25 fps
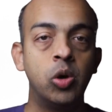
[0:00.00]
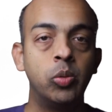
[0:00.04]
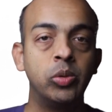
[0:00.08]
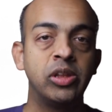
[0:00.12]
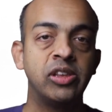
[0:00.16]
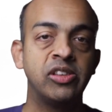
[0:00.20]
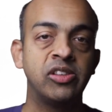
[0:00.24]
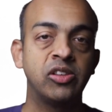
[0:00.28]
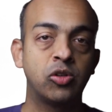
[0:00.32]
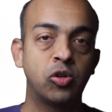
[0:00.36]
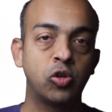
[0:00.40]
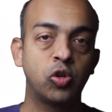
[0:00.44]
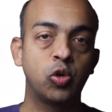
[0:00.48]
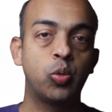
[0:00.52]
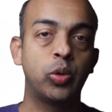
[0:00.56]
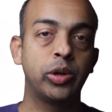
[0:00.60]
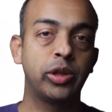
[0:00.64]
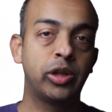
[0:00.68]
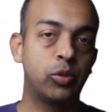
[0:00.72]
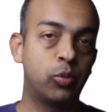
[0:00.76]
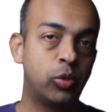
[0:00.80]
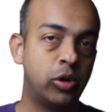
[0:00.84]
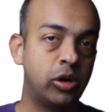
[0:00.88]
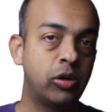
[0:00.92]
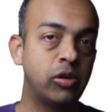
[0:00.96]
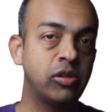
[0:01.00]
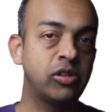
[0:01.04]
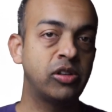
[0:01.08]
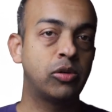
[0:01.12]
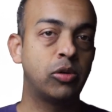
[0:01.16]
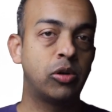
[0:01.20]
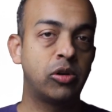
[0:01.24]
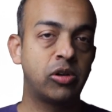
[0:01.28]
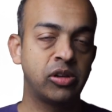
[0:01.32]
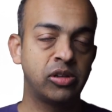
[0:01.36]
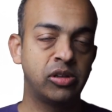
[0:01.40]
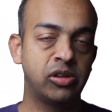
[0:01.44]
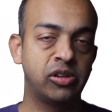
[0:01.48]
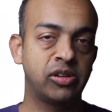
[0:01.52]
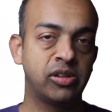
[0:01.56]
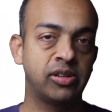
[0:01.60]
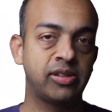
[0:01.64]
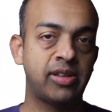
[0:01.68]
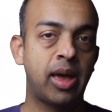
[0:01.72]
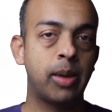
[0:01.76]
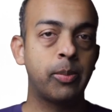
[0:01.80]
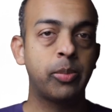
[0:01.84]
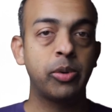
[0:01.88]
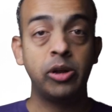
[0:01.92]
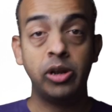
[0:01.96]
many 0 to 1 and 1 to 0 transitions
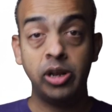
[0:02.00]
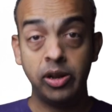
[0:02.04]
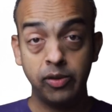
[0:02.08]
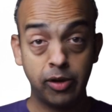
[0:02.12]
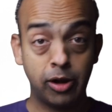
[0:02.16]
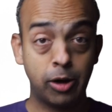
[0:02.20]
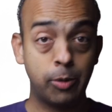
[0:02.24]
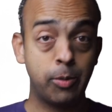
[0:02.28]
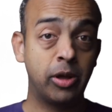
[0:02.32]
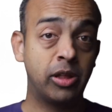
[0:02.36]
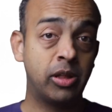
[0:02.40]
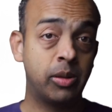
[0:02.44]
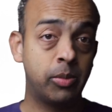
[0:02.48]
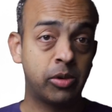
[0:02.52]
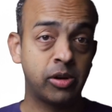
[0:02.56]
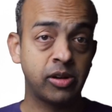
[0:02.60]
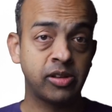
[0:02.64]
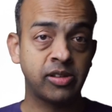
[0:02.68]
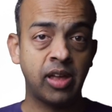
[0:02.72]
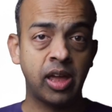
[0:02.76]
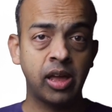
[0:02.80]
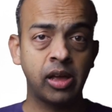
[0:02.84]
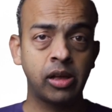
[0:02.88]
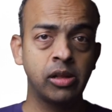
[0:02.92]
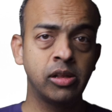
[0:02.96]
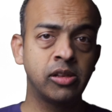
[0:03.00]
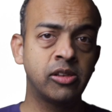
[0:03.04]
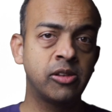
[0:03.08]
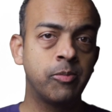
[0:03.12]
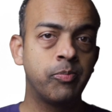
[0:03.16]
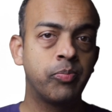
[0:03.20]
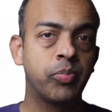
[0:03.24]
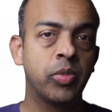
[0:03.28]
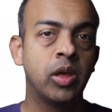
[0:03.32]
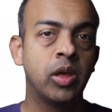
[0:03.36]
happen divided by number of cycles.